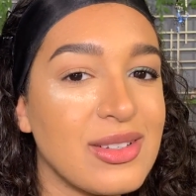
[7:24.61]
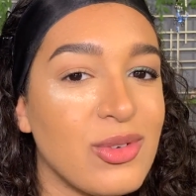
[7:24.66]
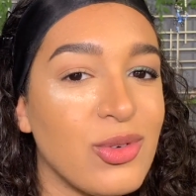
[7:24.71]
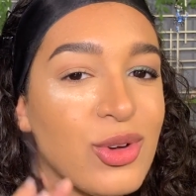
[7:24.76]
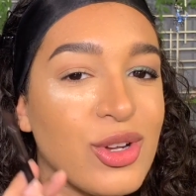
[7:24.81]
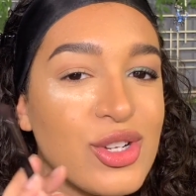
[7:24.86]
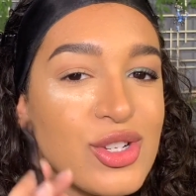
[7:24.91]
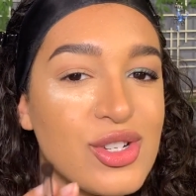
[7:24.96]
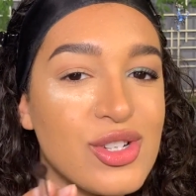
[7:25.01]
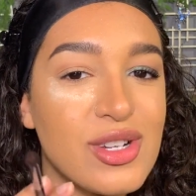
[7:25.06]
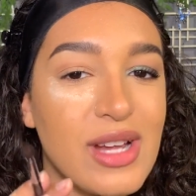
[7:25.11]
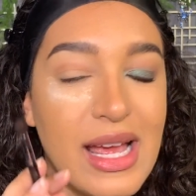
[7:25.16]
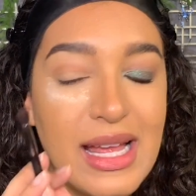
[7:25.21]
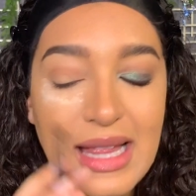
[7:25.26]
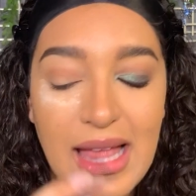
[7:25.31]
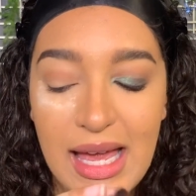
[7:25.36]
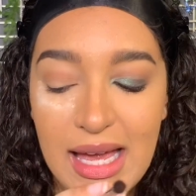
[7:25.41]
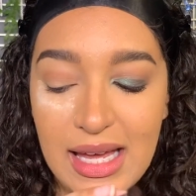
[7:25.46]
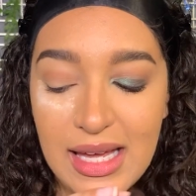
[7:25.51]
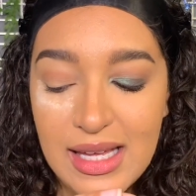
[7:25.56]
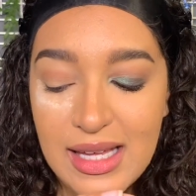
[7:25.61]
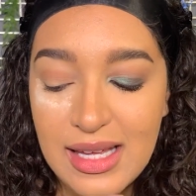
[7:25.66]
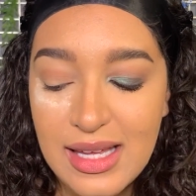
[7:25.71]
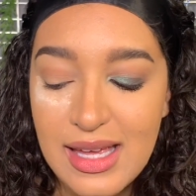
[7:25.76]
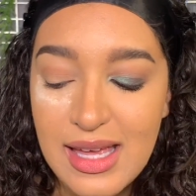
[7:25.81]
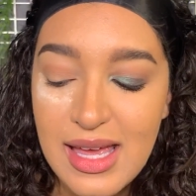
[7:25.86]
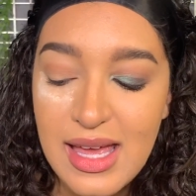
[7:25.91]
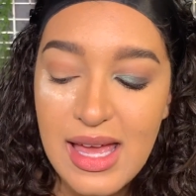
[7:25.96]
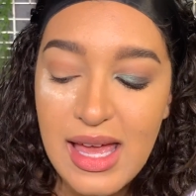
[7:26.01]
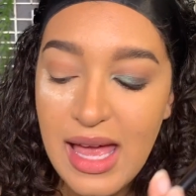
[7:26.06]
which I like.
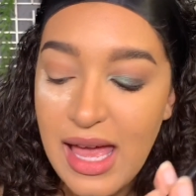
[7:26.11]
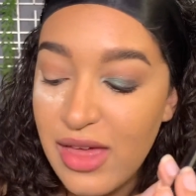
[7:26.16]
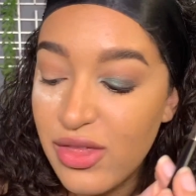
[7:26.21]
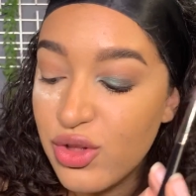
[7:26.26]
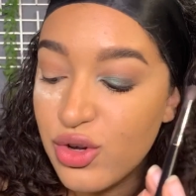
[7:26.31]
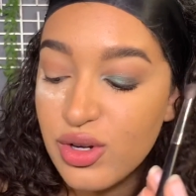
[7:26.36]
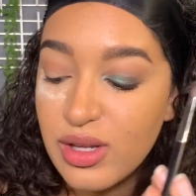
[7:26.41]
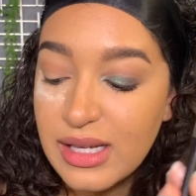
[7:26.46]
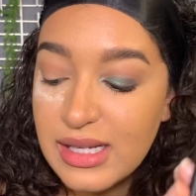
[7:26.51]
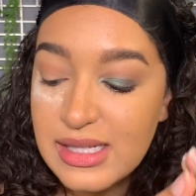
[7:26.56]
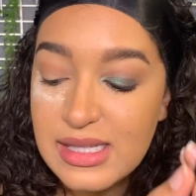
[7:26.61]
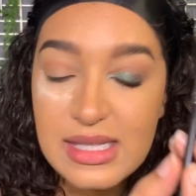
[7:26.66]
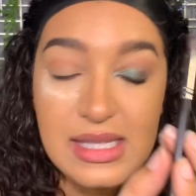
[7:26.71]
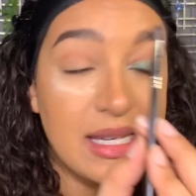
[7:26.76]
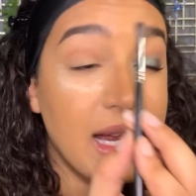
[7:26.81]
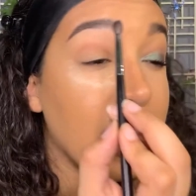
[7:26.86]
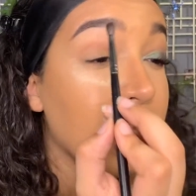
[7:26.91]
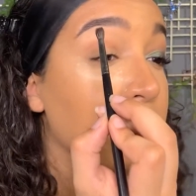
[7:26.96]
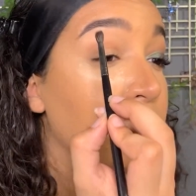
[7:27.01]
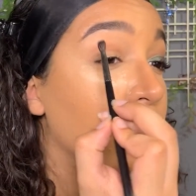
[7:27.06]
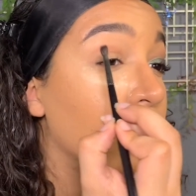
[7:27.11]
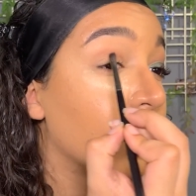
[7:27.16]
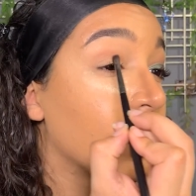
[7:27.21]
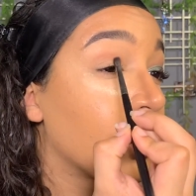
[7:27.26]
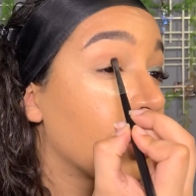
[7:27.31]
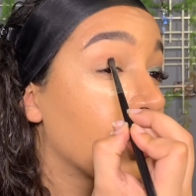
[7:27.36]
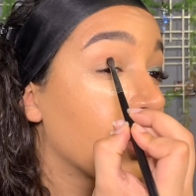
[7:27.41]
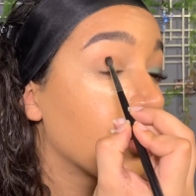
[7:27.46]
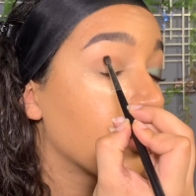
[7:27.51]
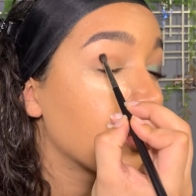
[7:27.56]
And they're like
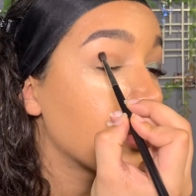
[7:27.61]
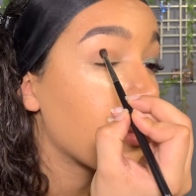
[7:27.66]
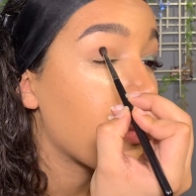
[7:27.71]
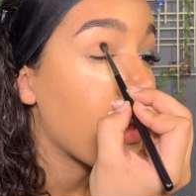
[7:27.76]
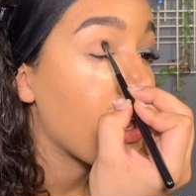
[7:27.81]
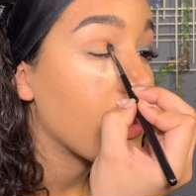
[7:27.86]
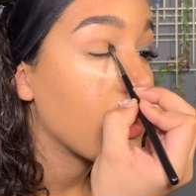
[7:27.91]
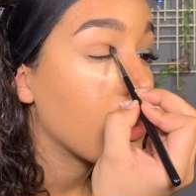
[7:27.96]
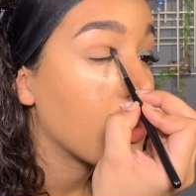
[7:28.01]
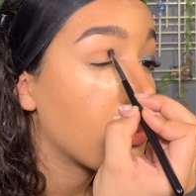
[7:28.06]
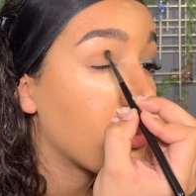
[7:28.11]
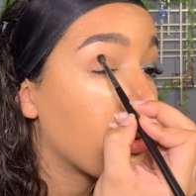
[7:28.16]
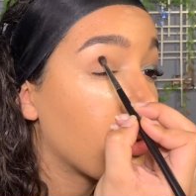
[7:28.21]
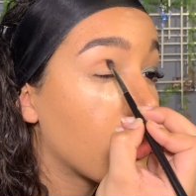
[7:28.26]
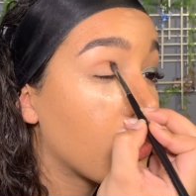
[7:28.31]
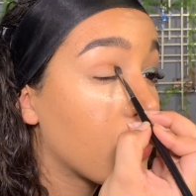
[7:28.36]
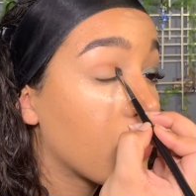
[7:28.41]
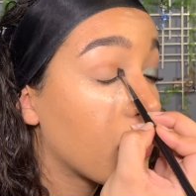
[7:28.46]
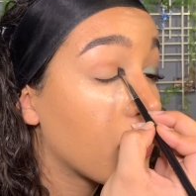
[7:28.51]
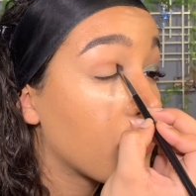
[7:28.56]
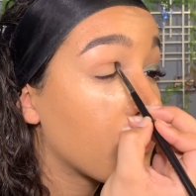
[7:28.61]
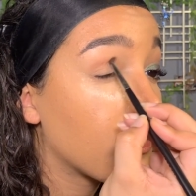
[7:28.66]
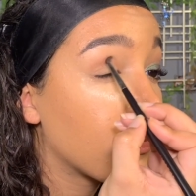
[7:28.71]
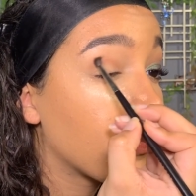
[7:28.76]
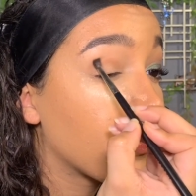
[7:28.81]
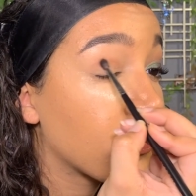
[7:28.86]
stable, dependable.